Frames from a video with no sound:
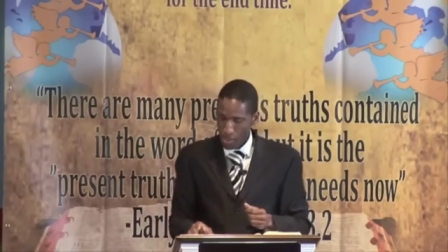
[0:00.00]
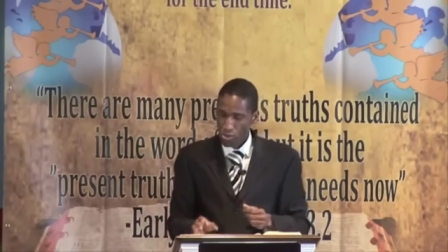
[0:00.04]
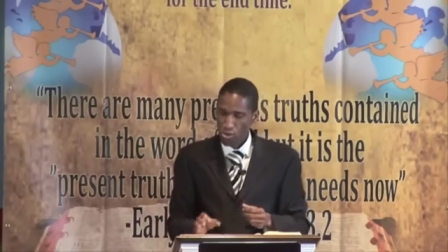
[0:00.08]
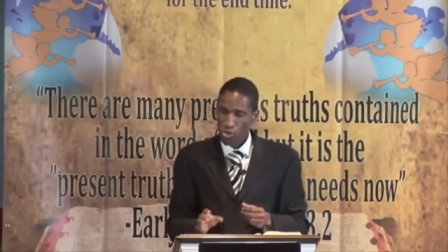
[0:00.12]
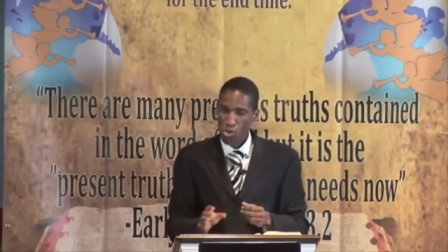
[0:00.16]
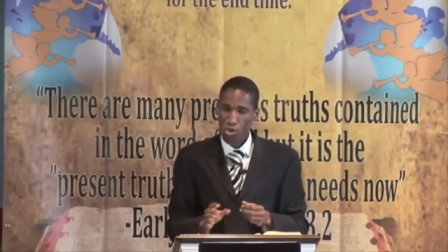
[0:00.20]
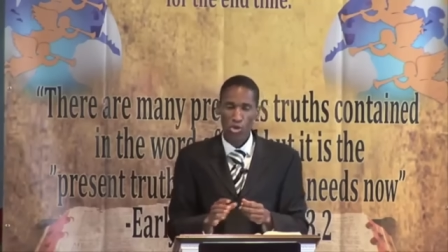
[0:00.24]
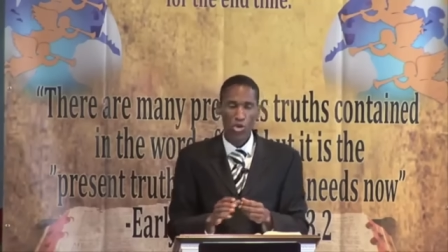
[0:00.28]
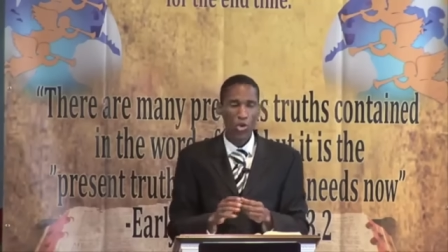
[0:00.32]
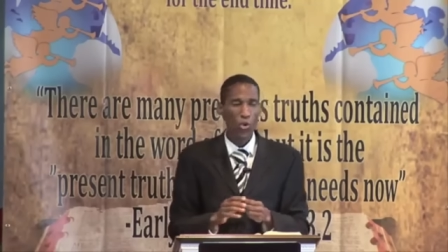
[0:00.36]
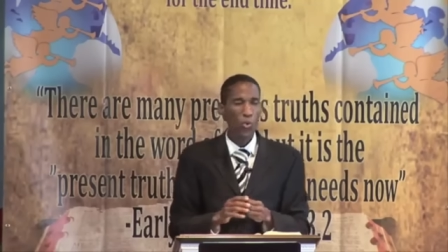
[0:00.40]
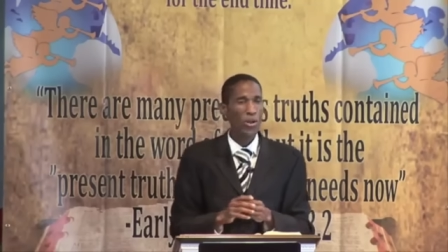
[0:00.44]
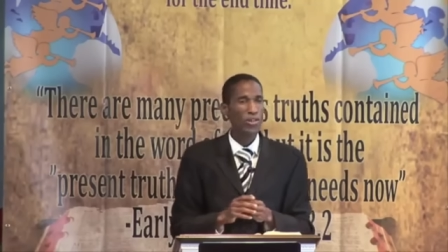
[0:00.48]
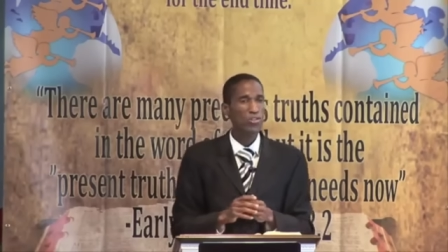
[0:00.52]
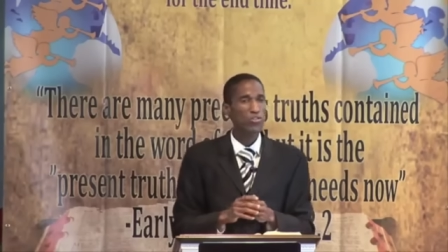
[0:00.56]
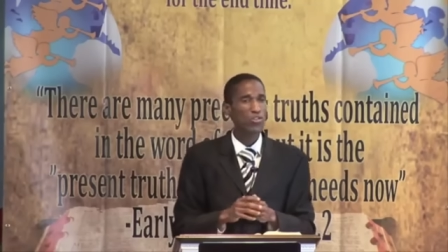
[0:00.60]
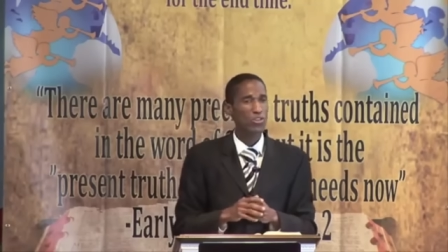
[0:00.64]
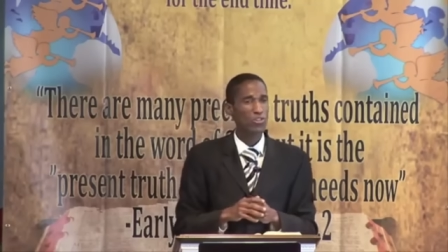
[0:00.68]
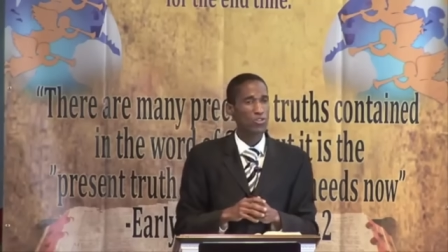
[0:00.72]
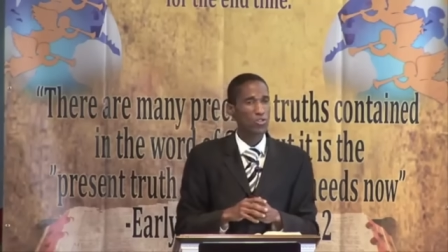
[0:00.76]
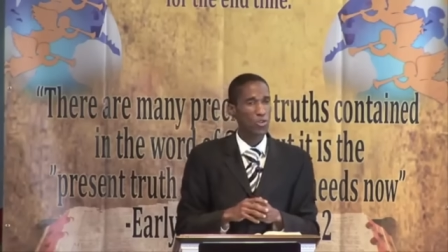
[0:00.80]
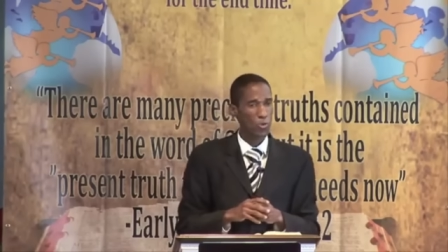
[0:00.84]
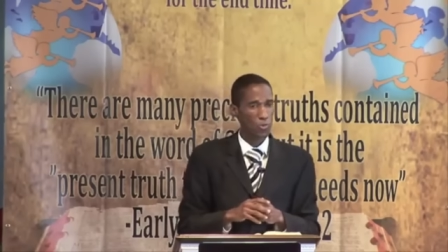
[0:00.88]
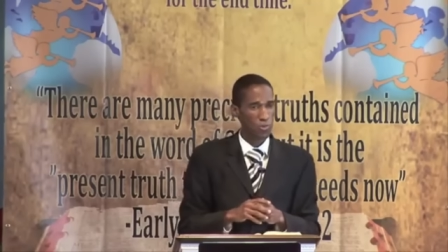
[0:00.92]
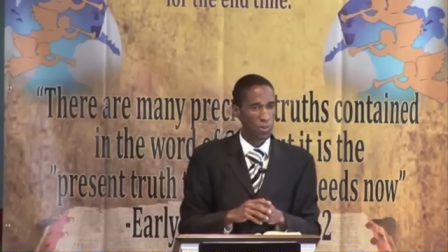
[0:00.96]
Do you know what
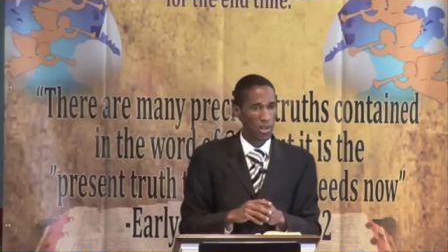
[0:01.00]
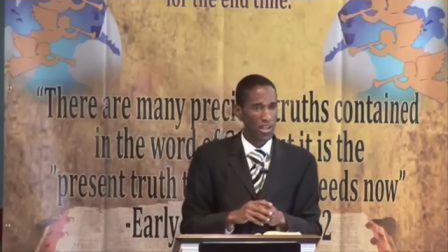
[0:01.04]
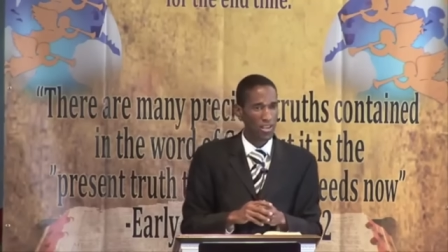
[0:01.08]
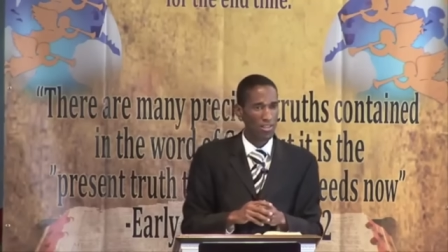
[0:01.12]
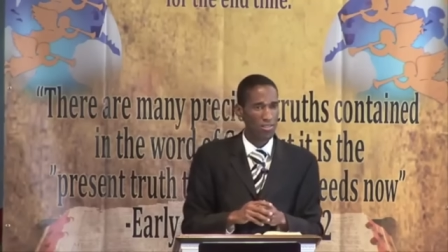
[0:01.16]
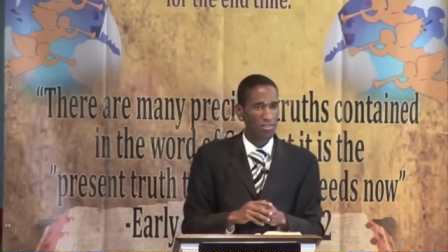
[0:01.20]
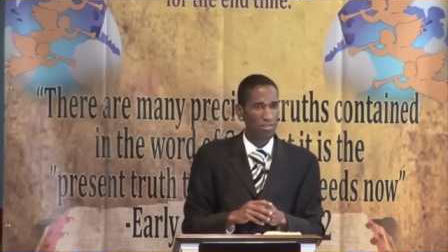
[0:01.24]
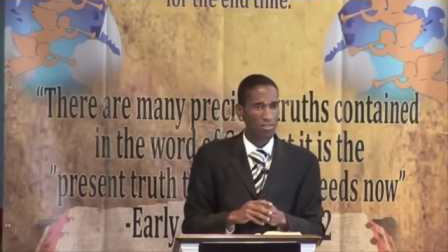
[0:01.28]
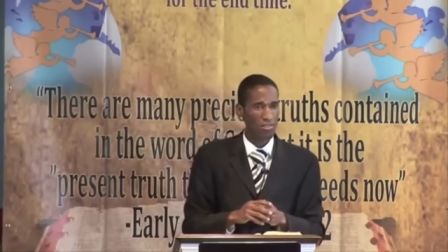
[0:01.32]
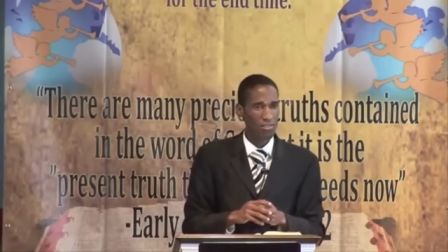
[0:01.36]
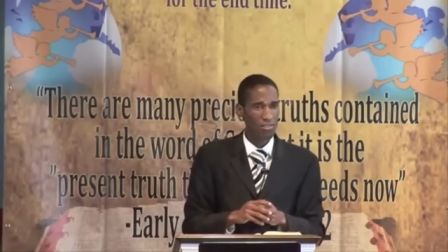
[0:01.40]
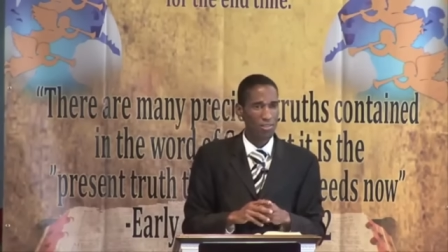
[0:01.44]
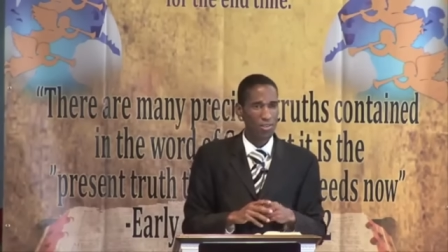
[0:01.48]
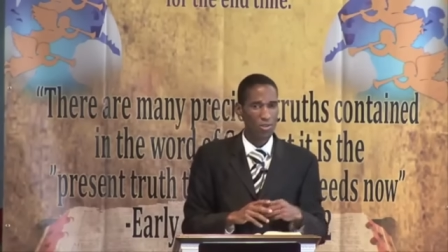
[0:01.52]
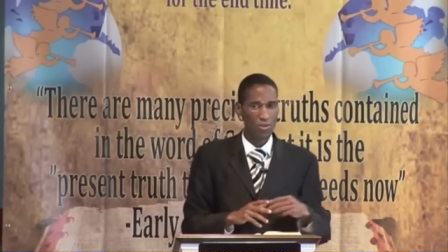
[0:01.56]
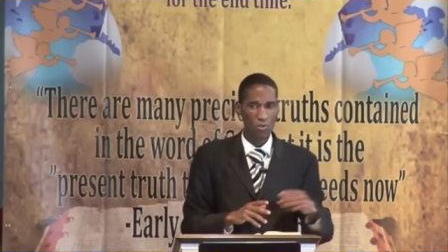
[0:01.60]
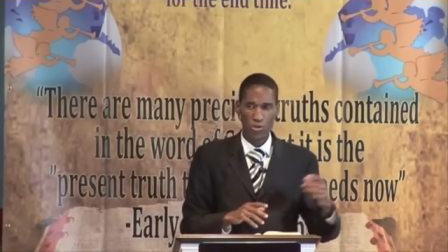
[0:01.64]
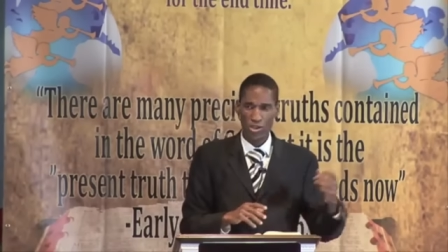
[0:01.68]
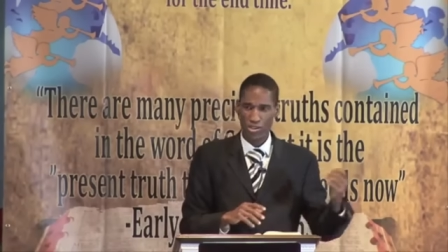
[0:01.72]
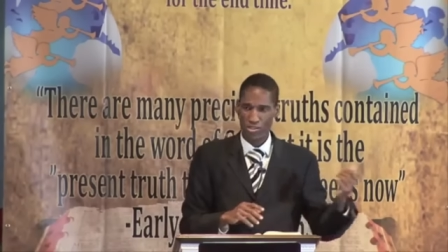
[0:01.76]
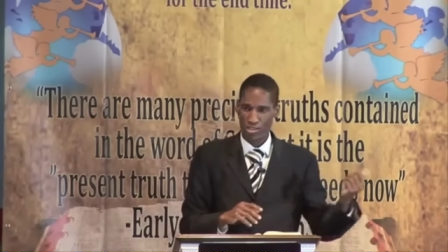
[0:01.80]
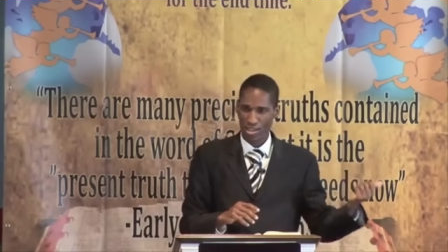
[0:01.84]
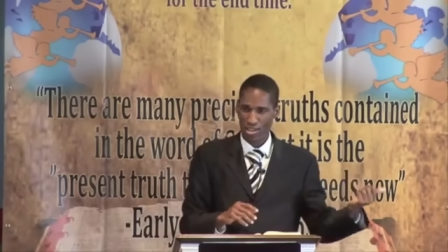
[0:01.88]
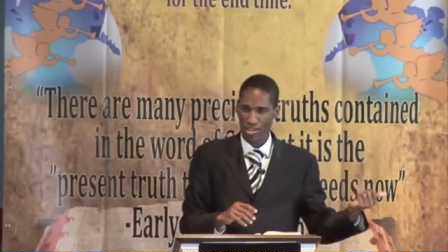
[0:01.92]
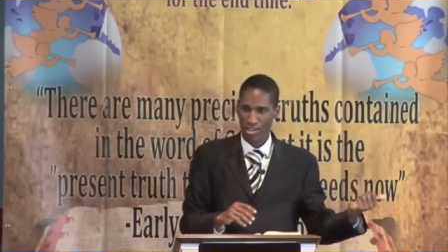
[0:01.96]
just took place
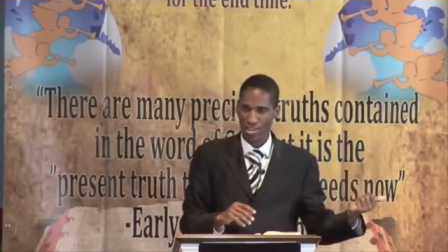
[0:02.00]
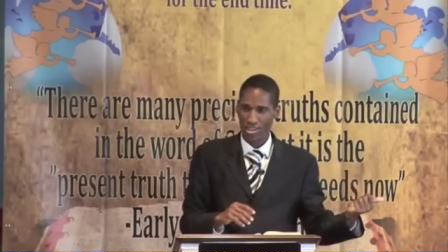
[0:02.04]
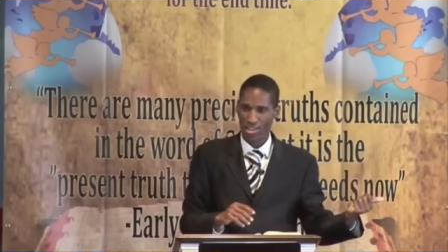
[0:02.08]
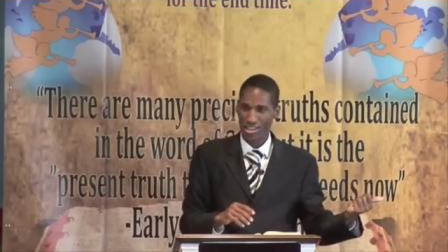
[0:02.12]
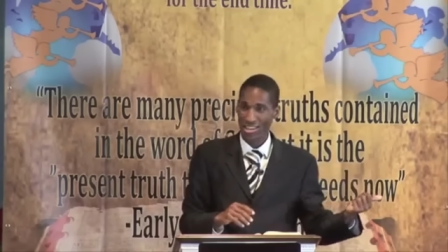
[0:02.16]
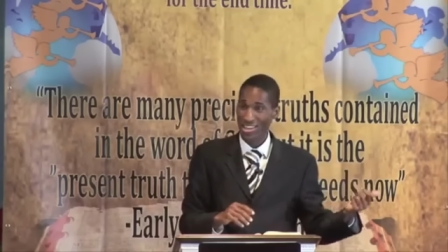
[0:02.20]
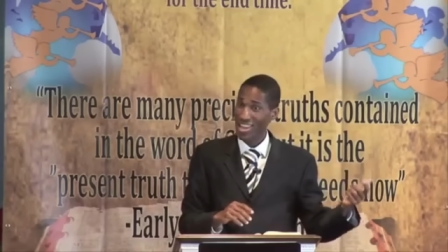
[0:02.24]
recently?